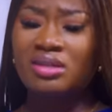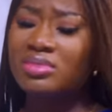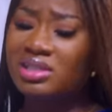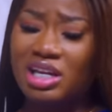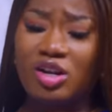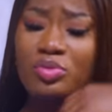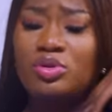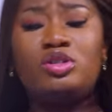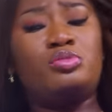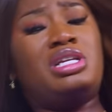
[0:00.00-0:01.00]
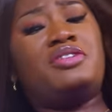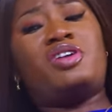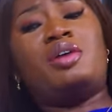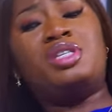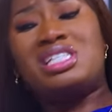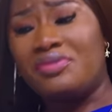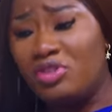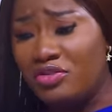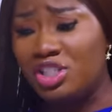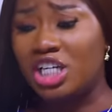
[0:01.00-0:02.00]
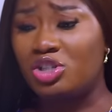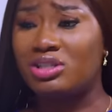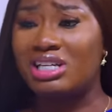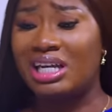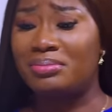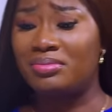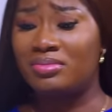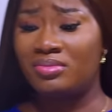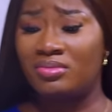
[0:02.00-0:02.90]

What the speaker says: Just get up. We're going to be late for our meeting. Have you even checked your time?